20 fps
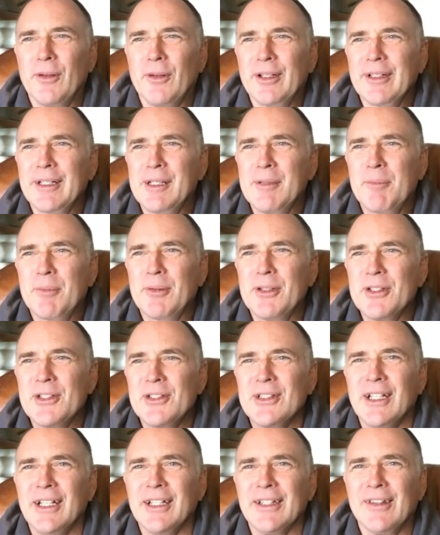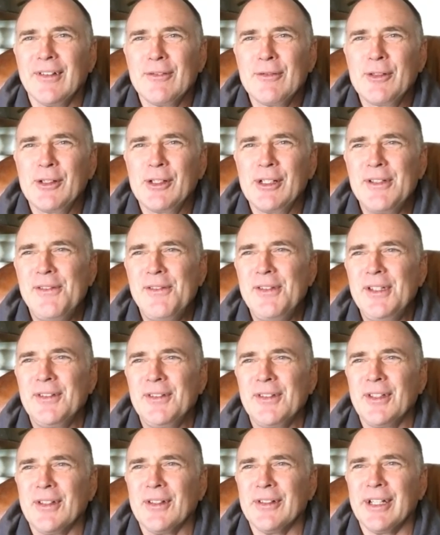I really appreciate the very
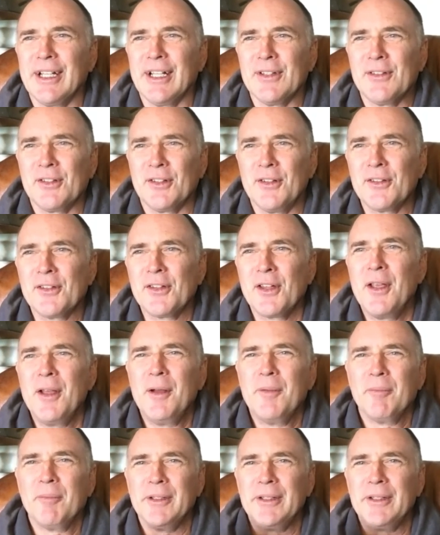detailed answers.